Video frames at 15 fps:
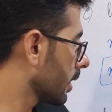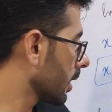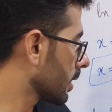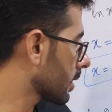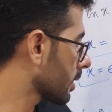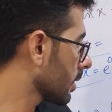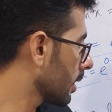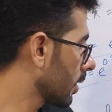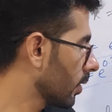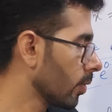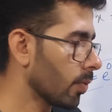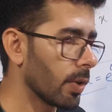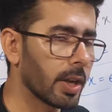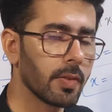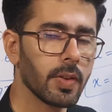this
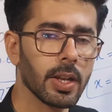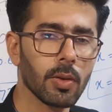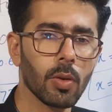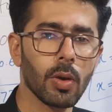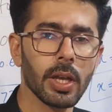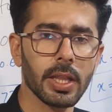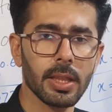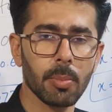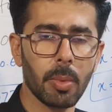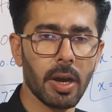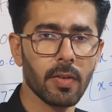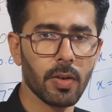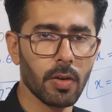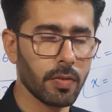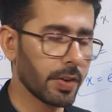1 will go in the
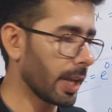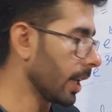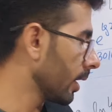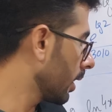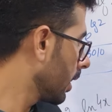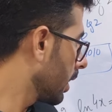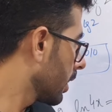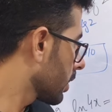power of 10.